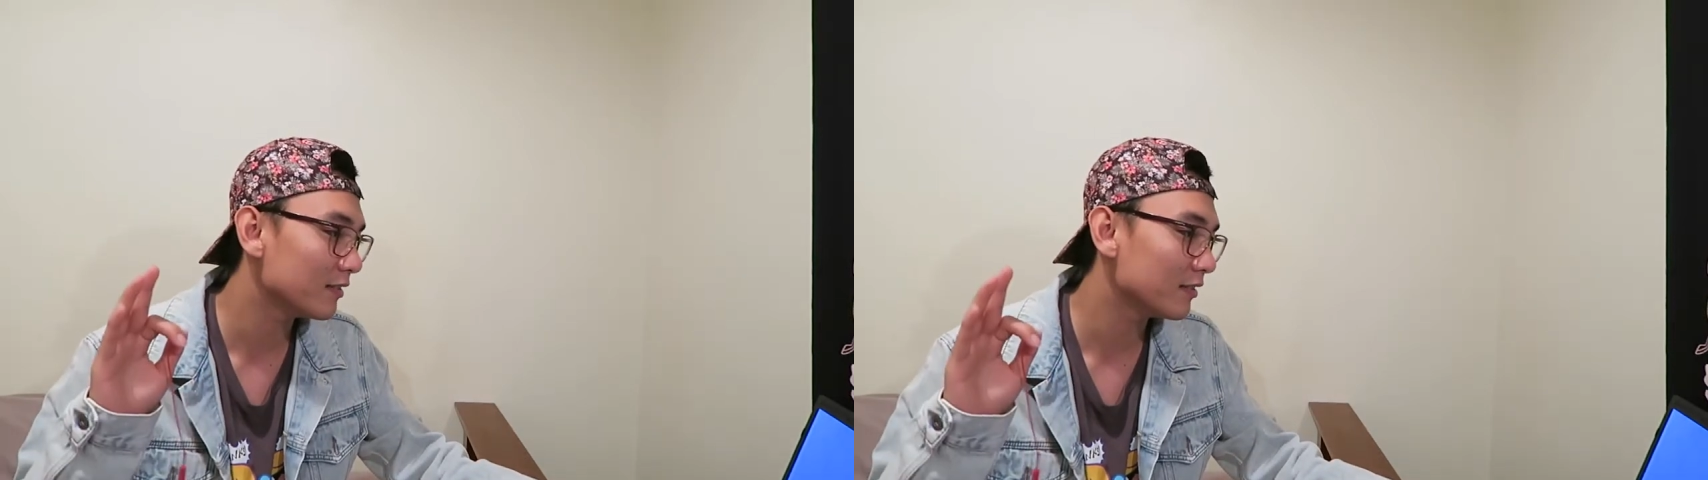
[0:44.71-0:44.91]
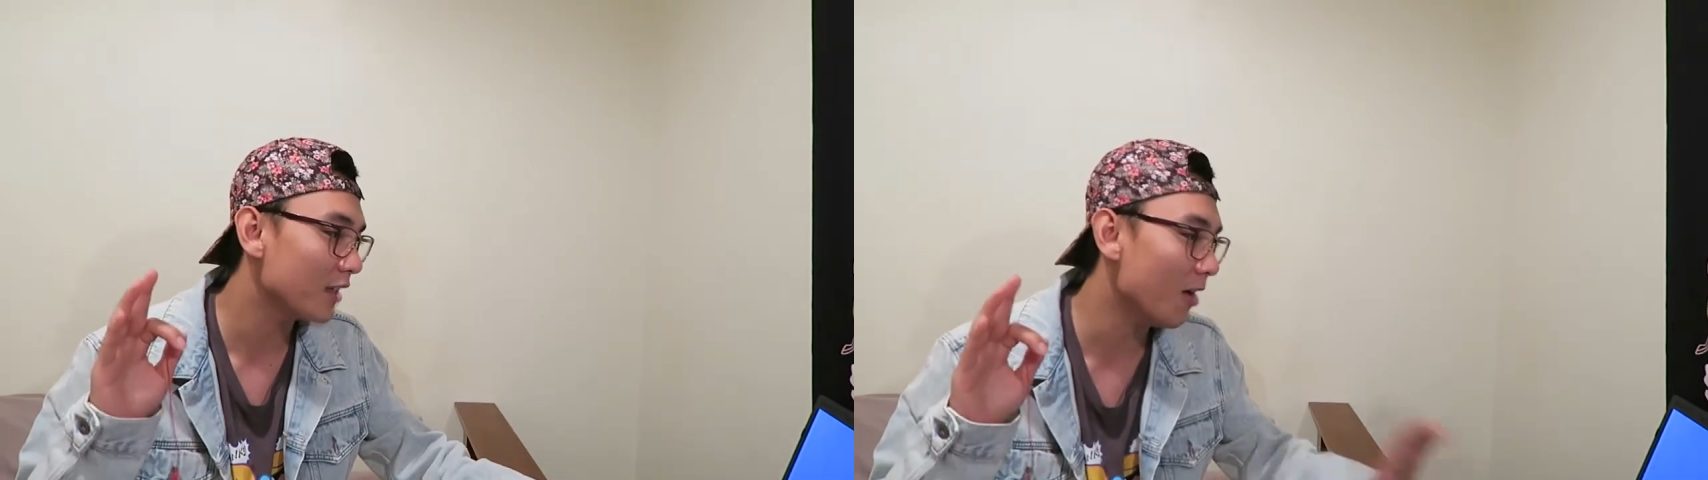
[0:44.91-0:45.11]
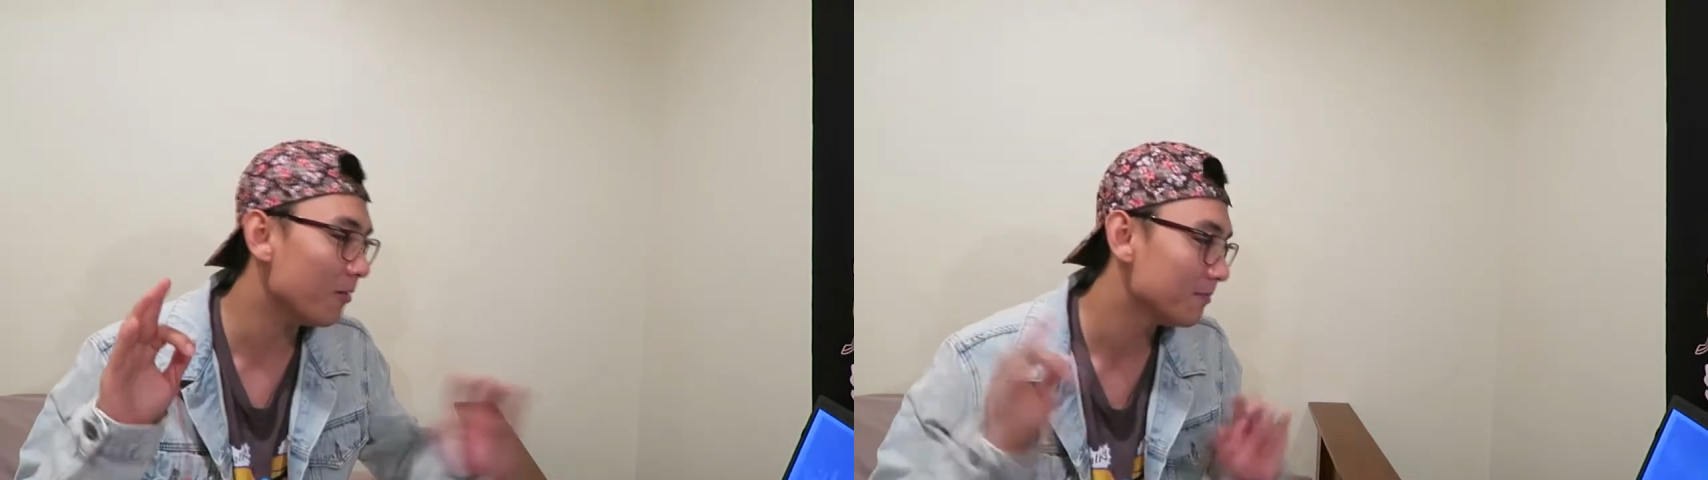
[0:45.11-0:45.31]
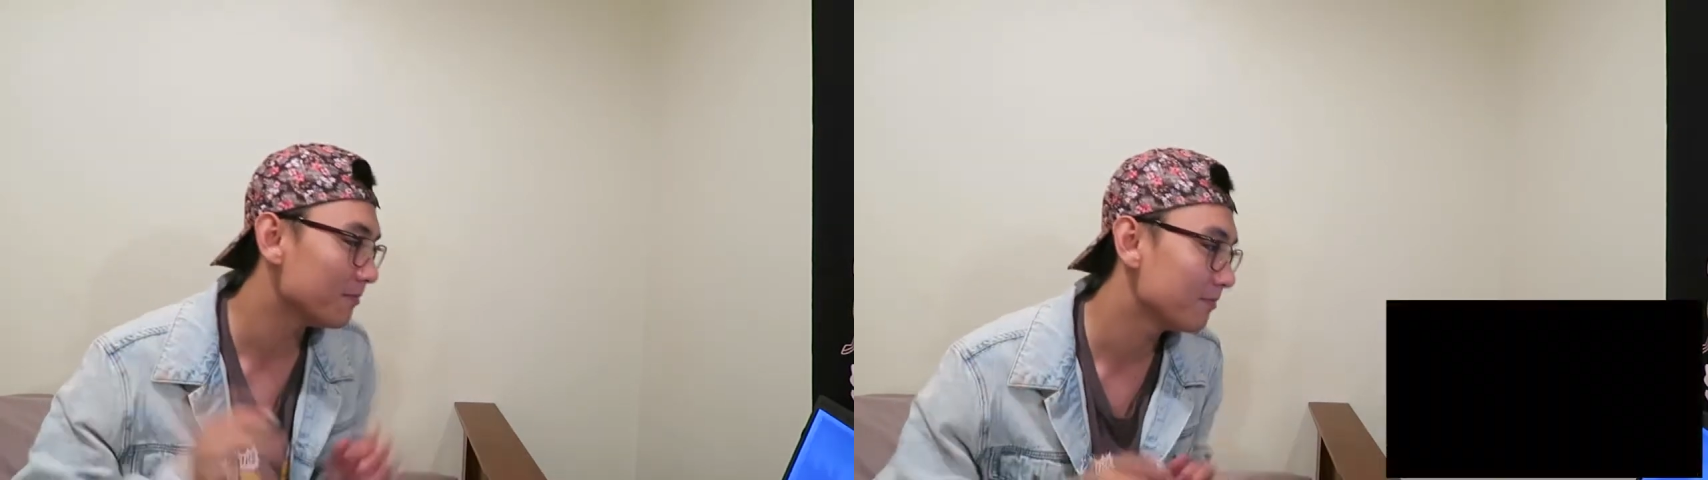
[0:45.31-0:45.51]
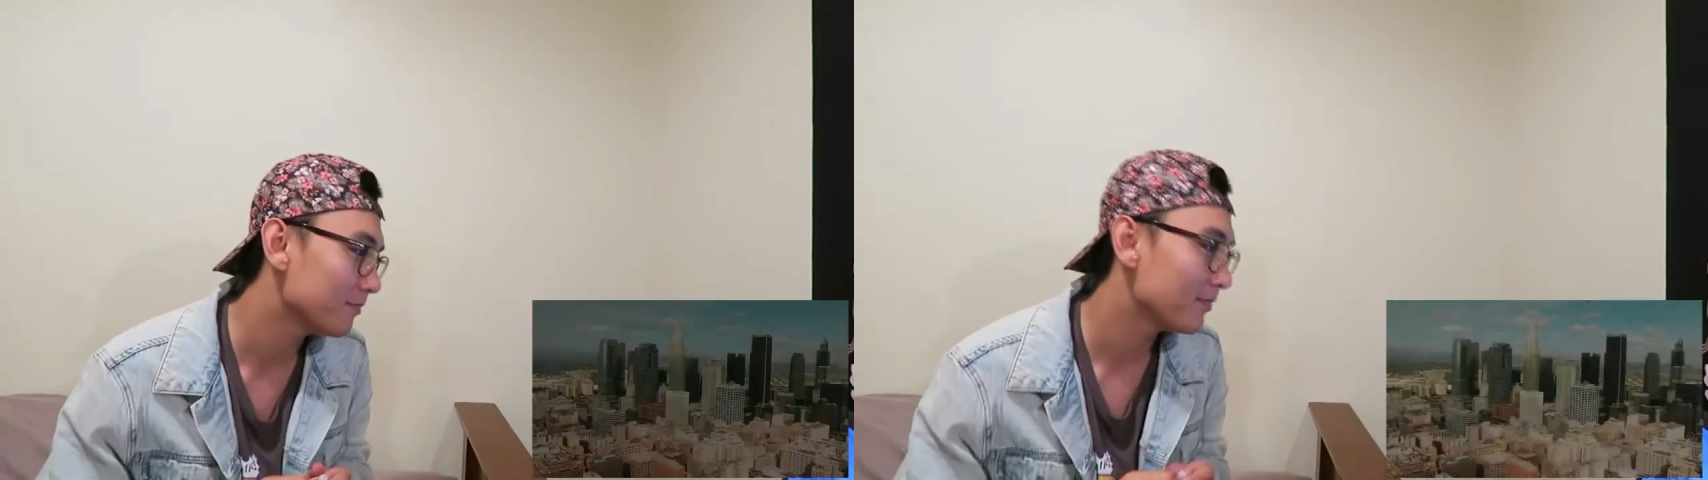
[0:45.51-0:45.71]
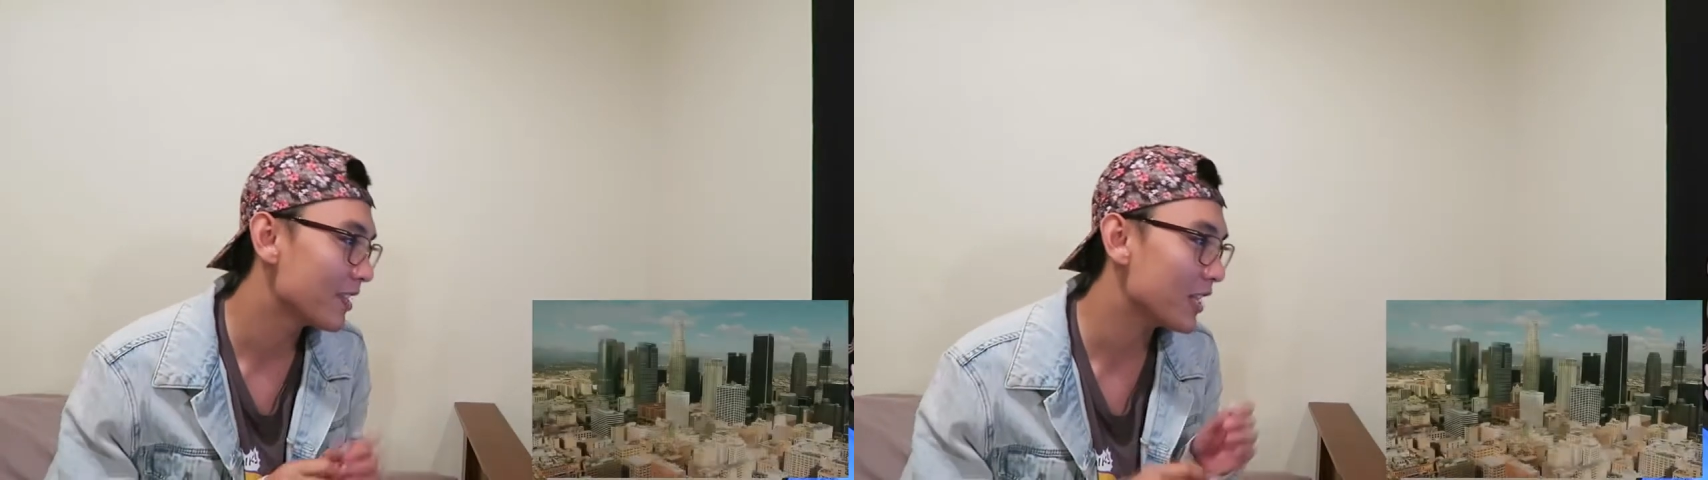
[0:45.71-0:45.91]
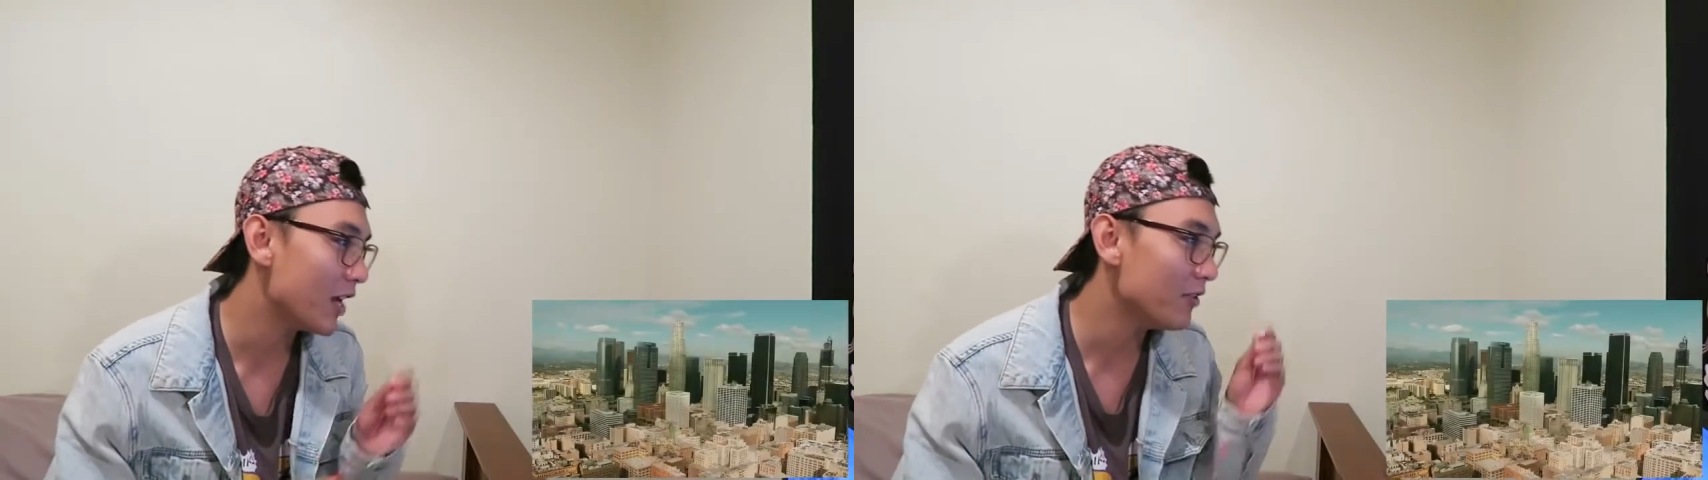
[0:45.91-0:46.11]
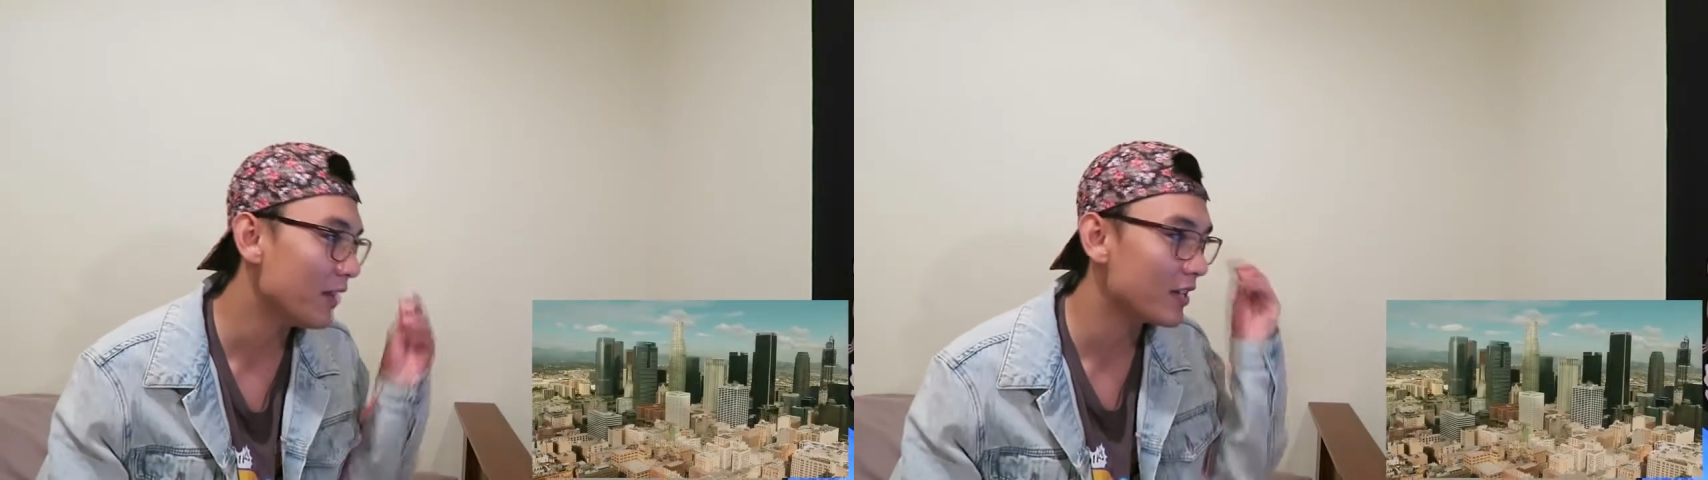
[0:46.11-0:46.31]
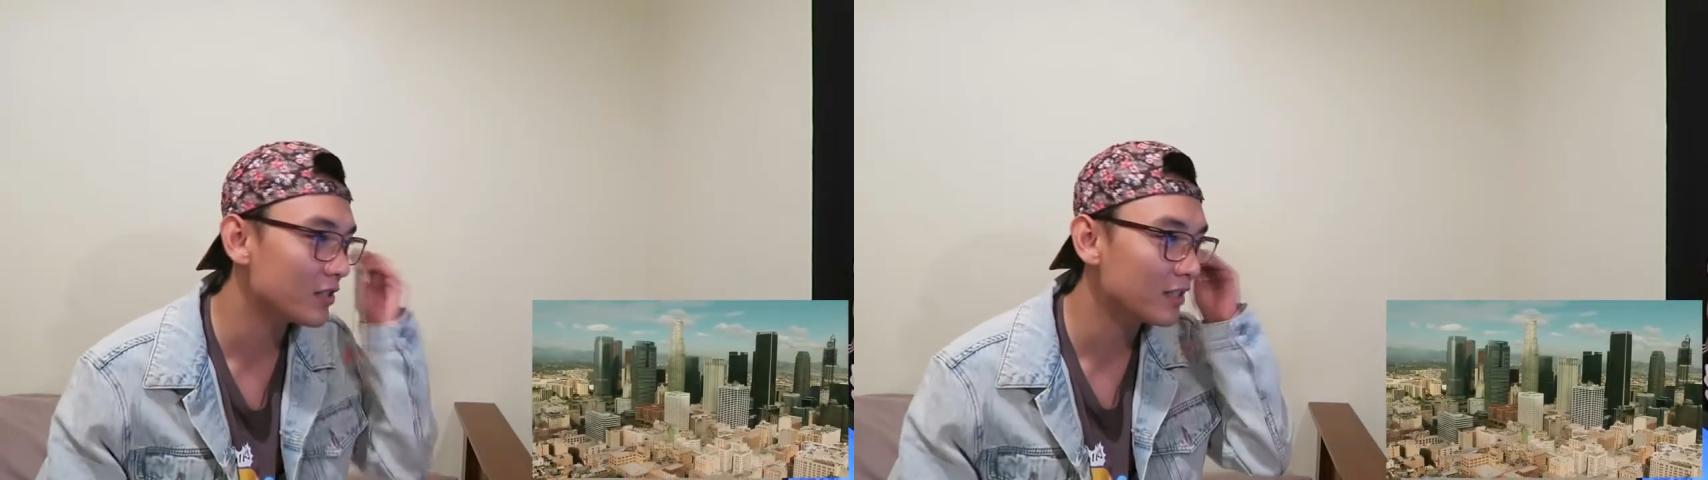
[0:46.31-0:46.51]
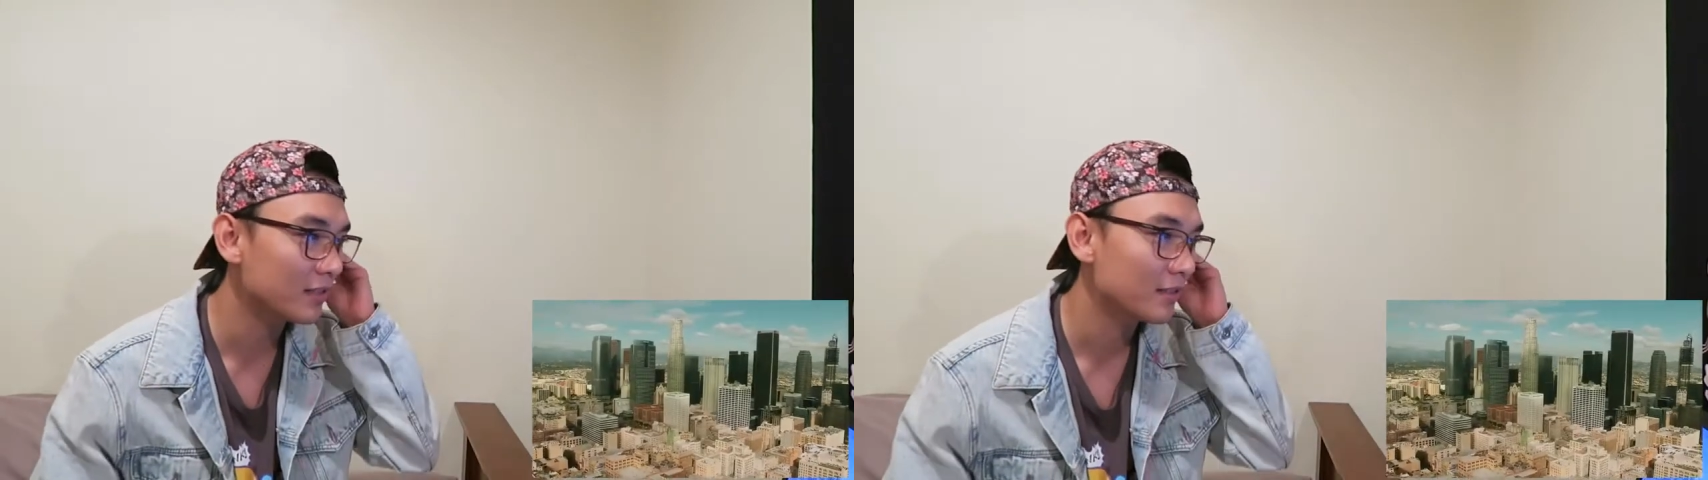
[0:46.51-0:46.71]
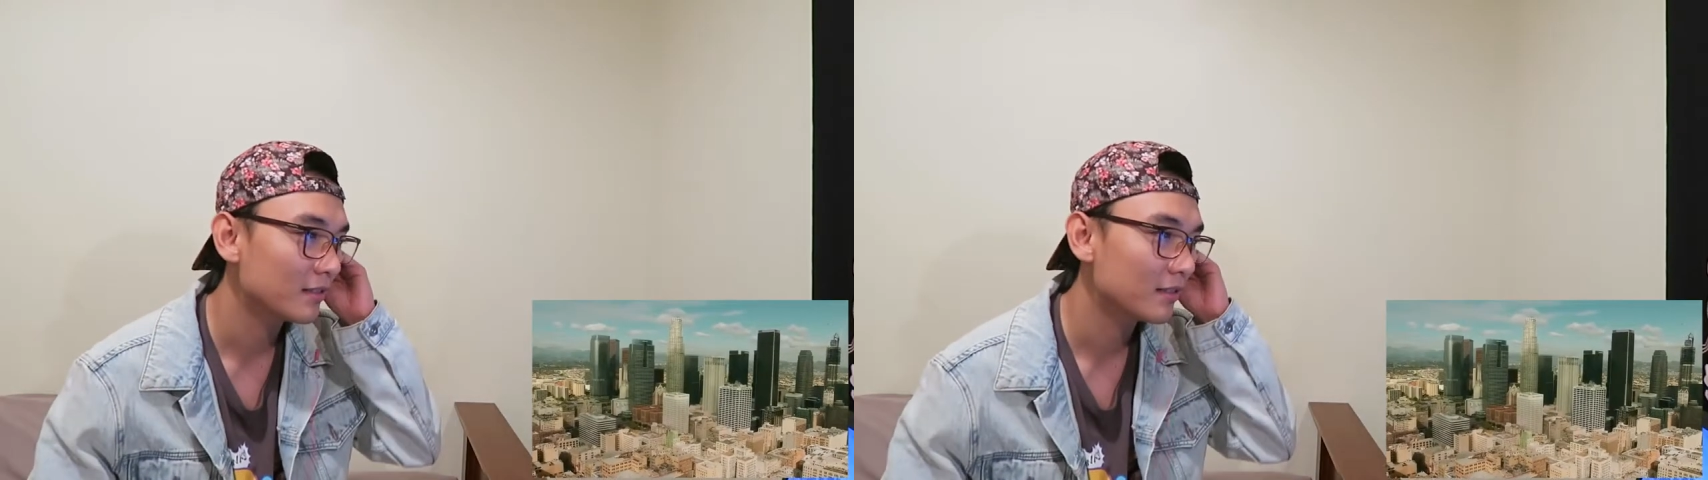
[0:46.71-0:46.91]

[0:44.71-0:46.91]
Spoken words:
go! Generation.